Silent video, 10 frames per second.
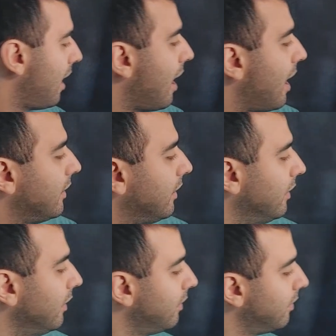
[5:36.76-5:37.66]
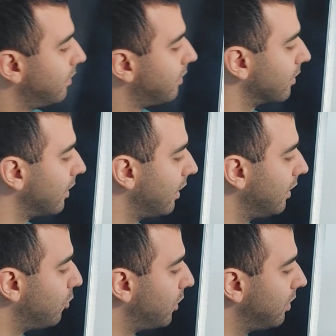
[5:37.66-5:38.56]
Ayin. Okay,
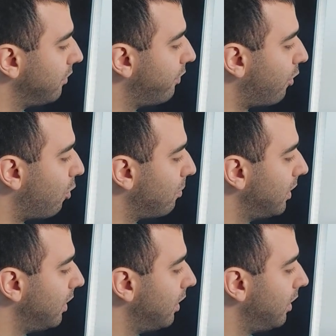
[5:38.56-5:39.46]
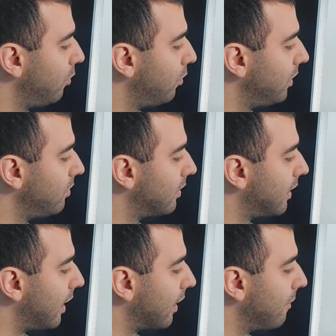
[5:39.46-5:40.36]
in written form, we use it
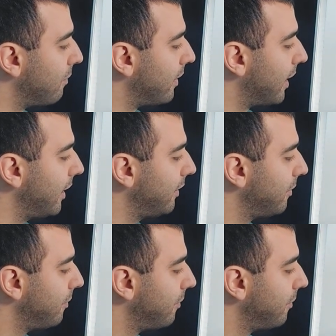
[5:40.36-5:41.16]
like that.